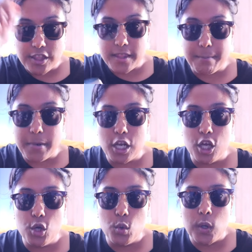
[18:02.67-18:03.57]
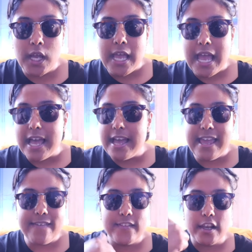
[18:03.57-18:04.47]
note them below.
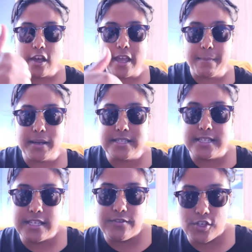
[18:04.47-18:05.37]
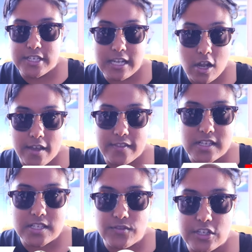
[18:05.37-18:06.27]
Hit the like button if you did like
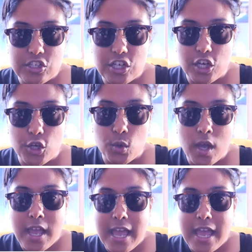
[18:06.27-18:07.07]
this video.